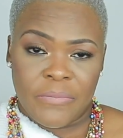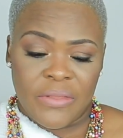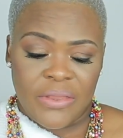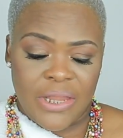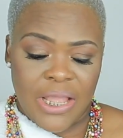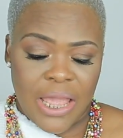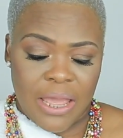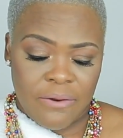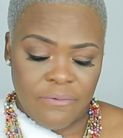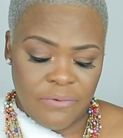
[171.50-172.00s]

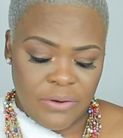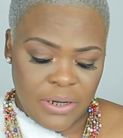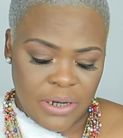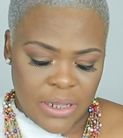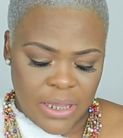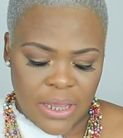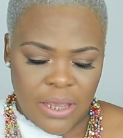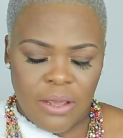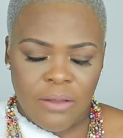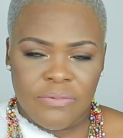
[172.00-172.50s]
that really
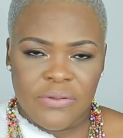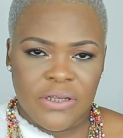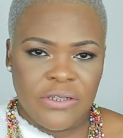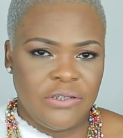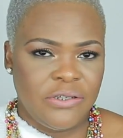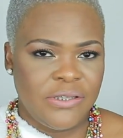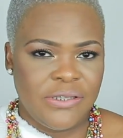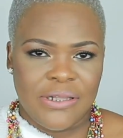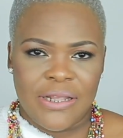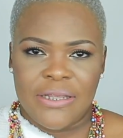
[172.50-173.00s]
helped. I
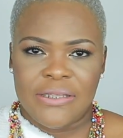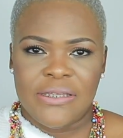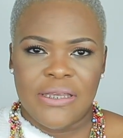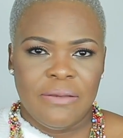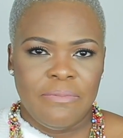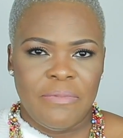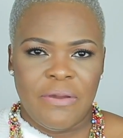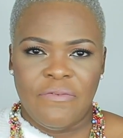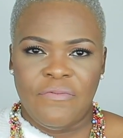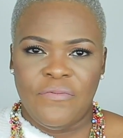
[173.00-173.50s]
just take
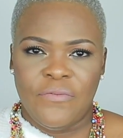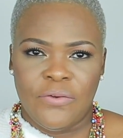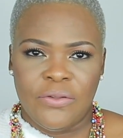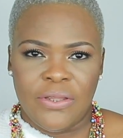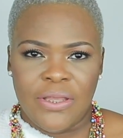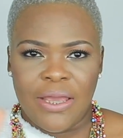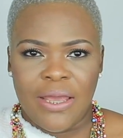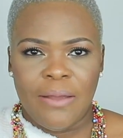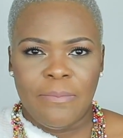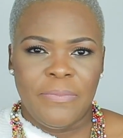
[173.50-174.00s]
my phone,
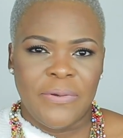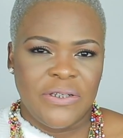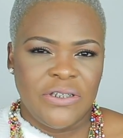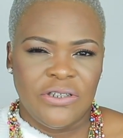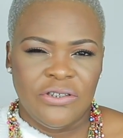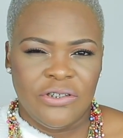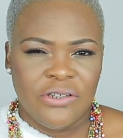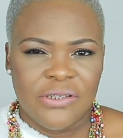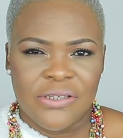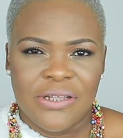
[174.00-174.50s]
the app, and she
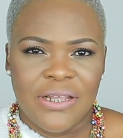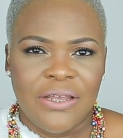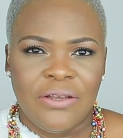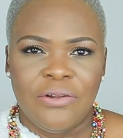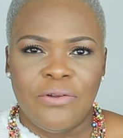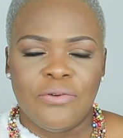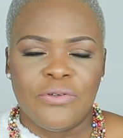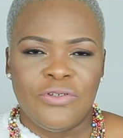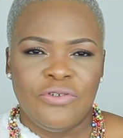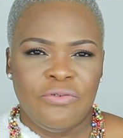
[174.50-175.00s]
just
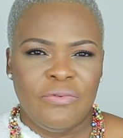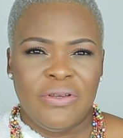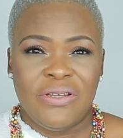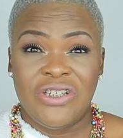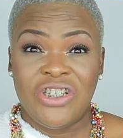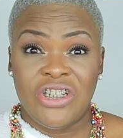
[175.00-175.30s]
goes through it.